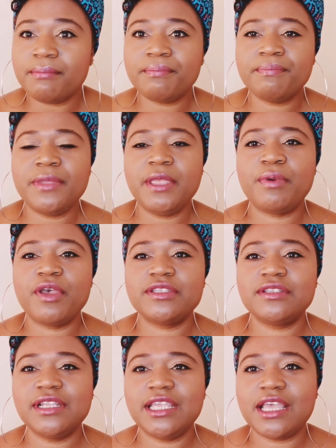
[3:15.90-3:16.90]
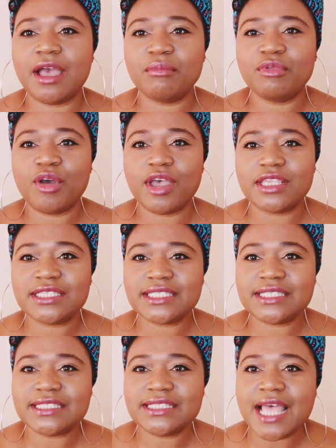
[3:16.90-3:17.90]
Me personally, I'm not a
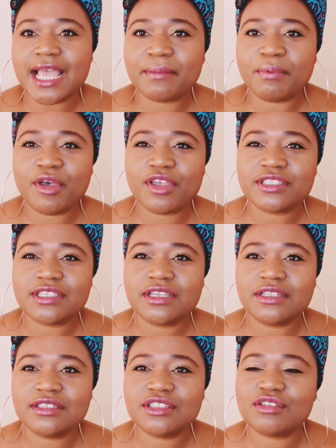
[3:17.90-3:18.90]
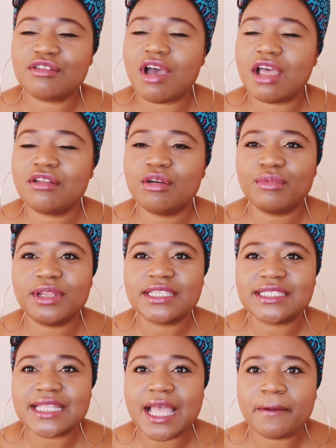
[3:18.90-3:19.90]
snack person, so I don't really
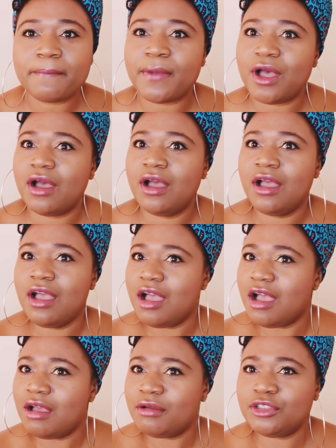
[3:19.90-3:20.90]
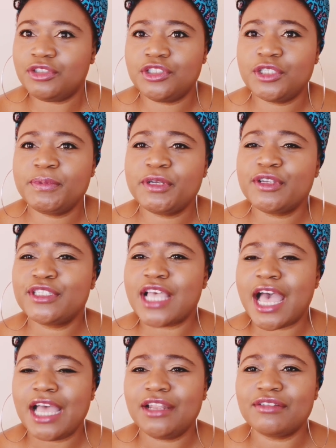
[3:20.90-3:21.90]
snack, but just because
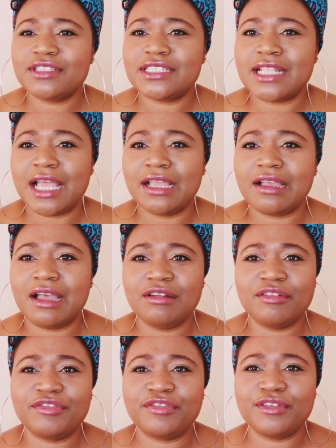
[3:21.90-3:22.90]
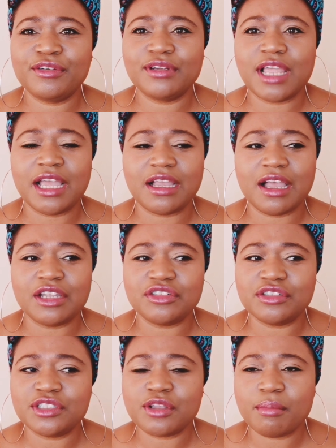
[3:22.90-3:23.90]
I don't snack, I don't feel like I
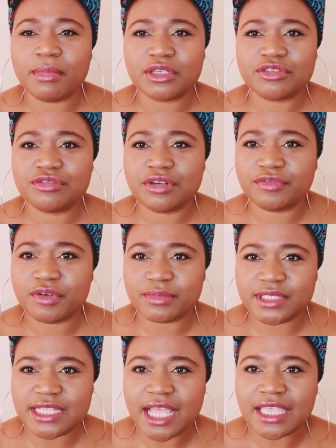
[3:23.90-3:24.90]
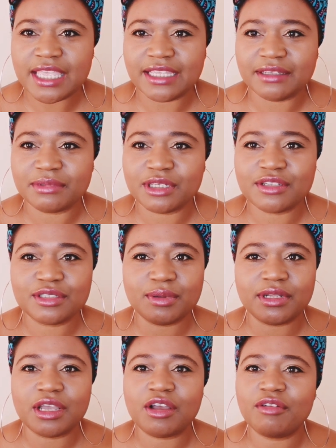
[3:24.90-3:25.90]
should stop my children from snacking, because
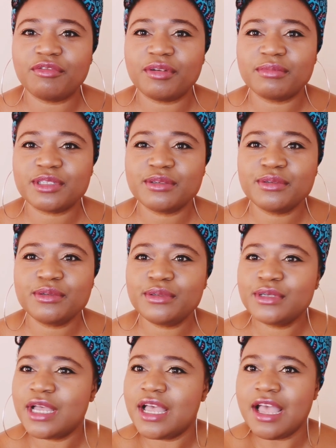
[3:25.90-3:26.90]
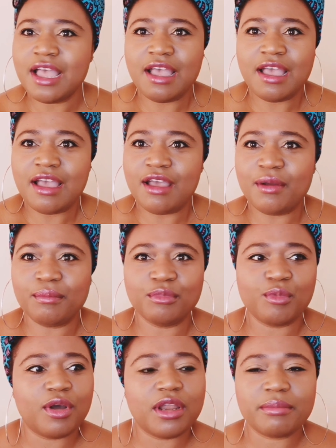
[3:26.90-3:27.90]
when they come from school,
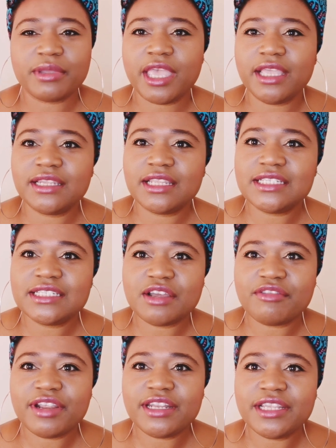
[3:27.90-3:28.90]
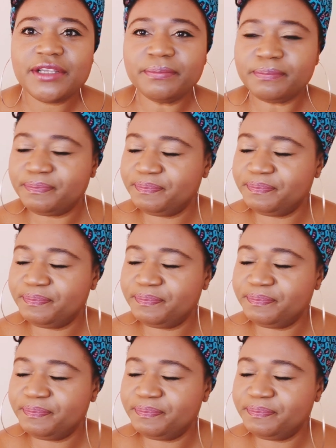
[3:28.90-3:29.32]
while I'm getting the dinner ready,